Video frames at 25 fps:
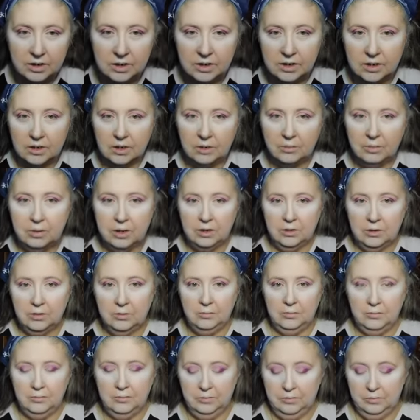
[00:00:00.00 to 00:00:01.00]
did up
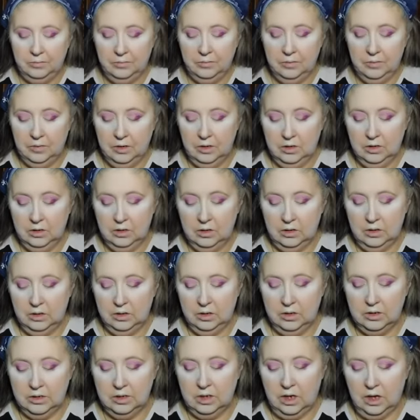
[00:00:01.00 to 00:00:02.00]
here
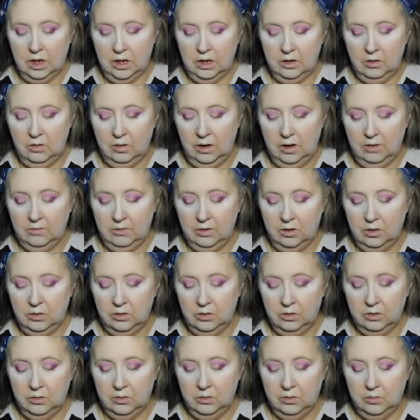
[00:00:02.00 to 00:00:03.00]
because I don't have a
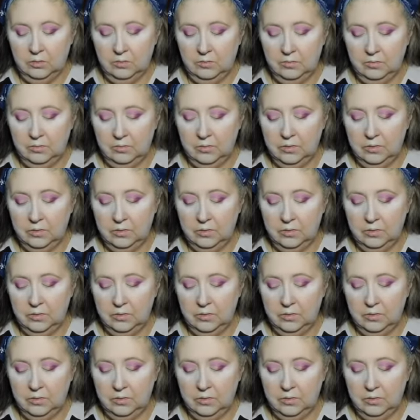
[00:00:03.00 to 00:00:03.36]
clue.